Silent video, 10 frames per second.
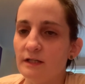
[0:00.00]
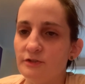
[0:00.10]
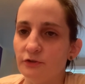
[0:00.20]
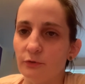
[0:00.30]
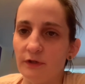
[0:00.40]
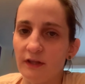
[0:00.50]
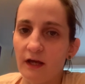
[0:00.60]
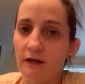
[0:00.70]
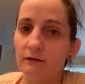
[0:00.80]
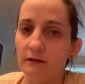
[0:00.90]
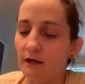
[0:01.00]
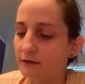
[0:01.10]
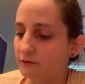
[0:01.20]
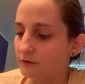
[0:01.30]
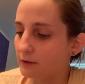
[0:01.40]
do, and they had a lot
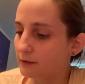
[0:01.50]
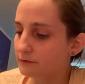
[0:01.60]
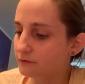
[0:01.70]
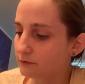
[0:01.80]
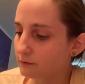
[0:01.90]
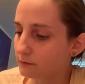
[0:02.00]
of sauce.